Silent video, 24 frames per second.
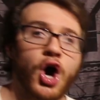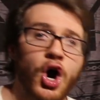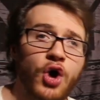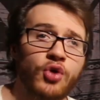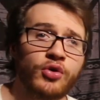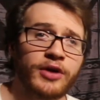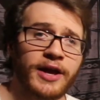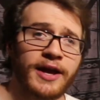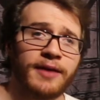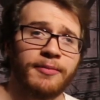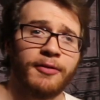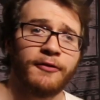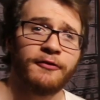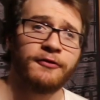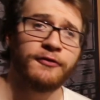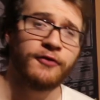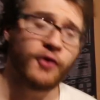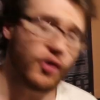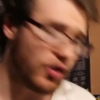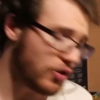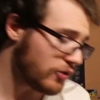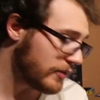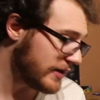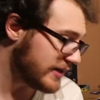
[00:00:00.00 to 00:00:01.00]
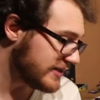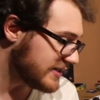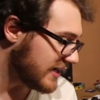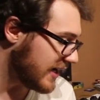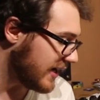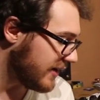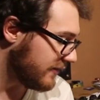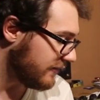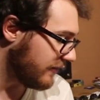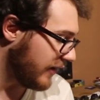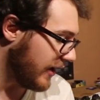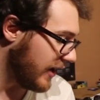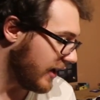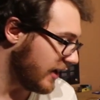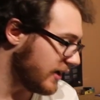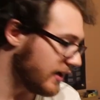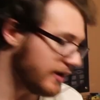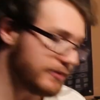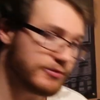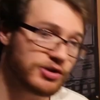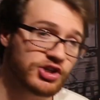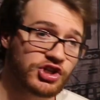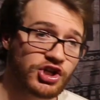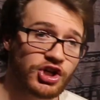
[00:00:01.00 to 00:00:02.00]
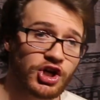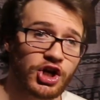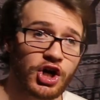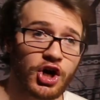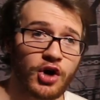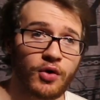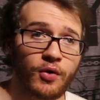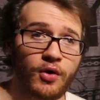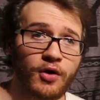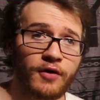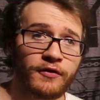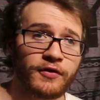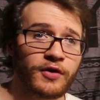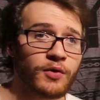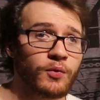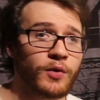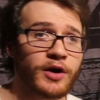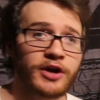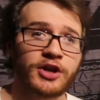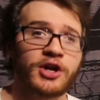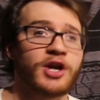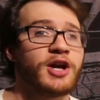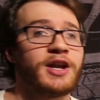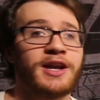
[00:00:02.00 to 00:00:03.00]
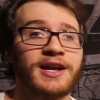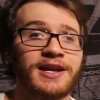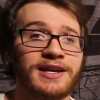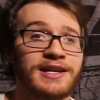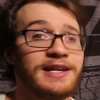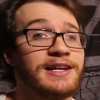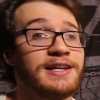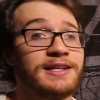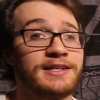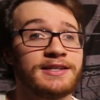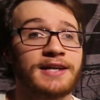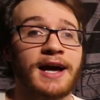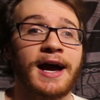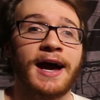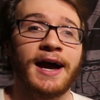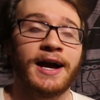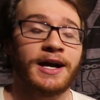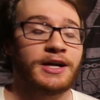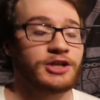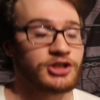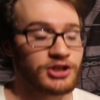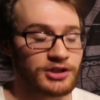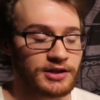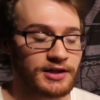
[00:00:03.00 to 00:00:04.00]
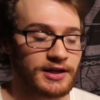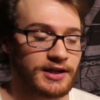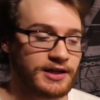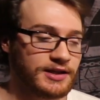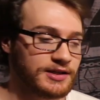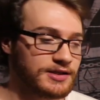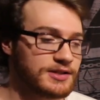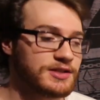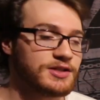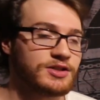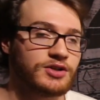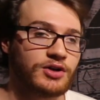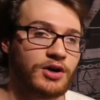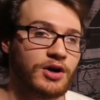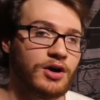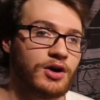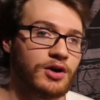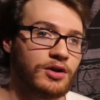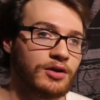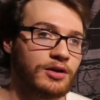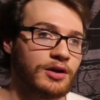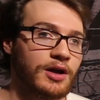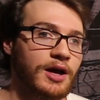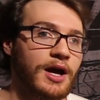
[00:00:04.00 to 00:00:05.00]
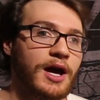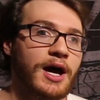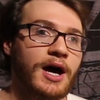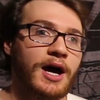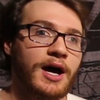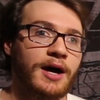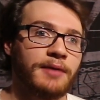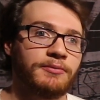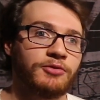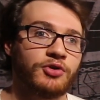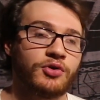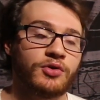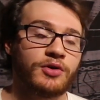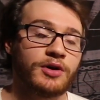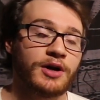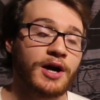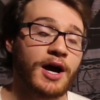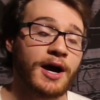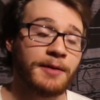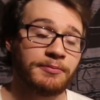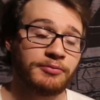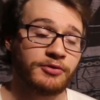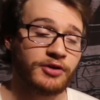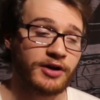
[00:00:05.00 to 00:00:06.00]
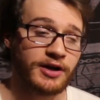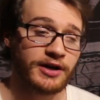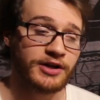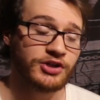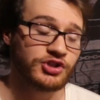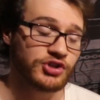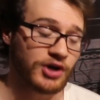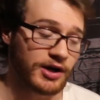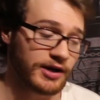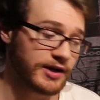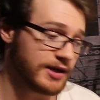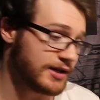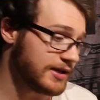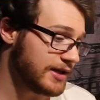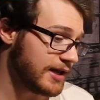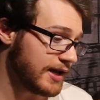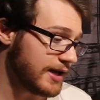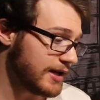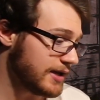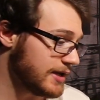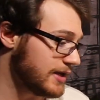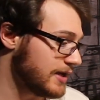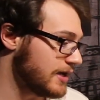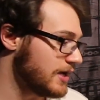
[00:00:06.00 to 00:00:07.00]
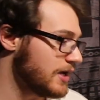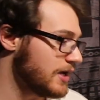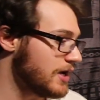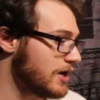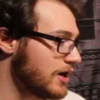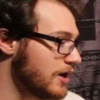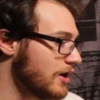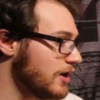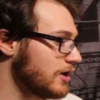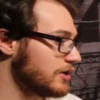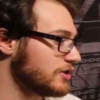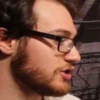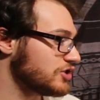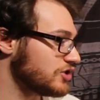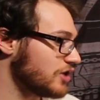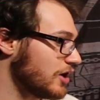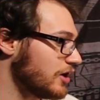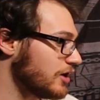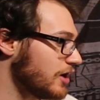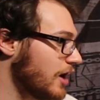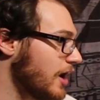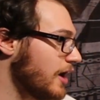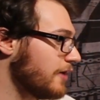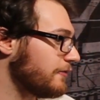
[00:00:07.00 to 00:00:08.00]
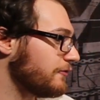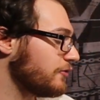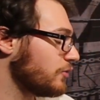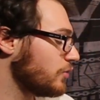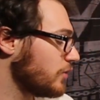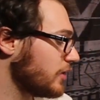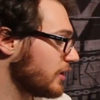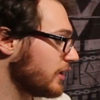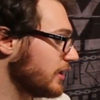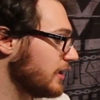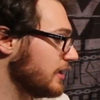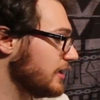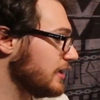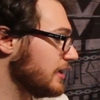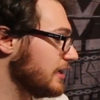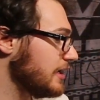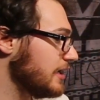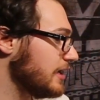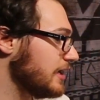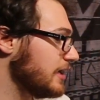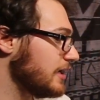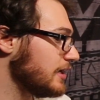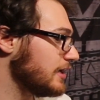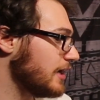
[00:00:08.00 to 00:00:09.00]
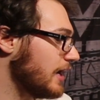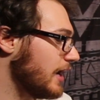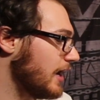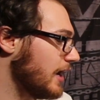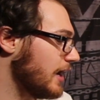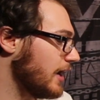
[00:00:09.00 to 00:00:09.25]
Okay, before we dive in, I'm just going to go over what you're going to need to actually install your upgraded trunnion kit. To start off, we're going to need